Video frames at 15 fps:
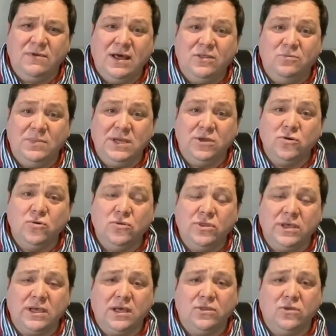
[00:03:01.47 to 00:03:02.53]
than being a good
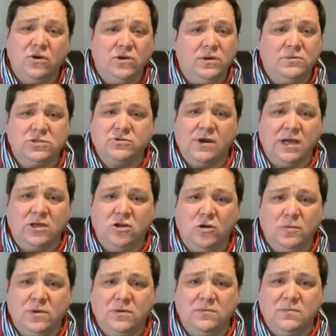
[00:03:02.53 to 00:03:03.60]
thing, I thought I was cracking up.
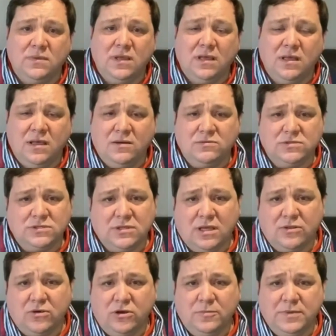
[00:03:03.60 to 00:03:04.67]
I, was, I
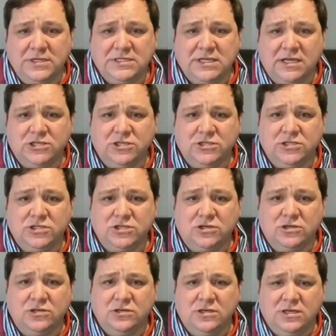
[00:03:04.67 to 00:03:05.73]
thought I'd been sectioned,
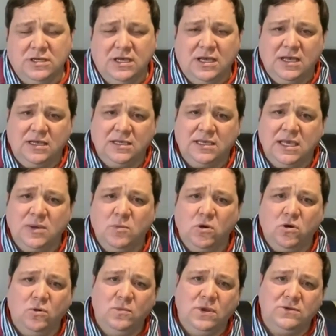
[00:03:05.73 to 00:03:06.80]
so I came
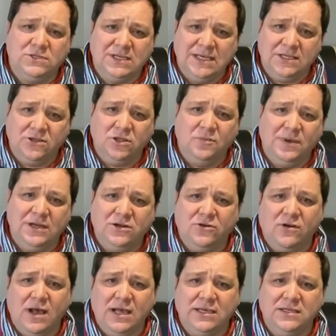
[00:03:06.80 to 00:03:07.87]
home, I was laid on the bed
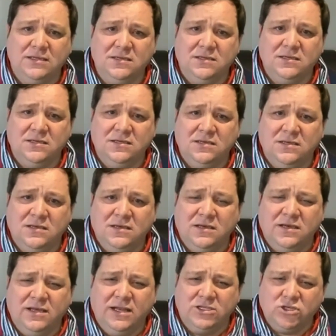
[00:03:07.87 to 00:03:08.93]
crying.
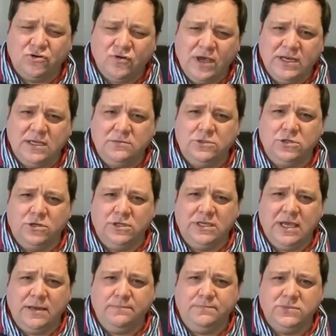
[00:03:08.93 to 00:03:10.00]
And as I cried out to God
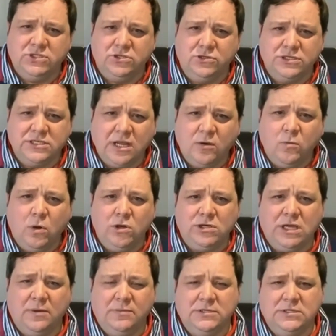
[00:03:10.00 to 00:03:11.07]
again to understand what had
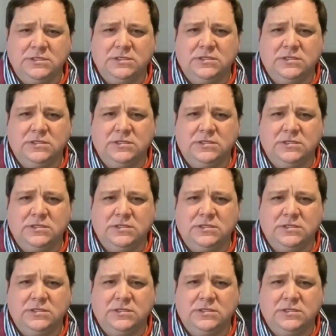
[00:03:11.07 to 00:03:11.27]
happened,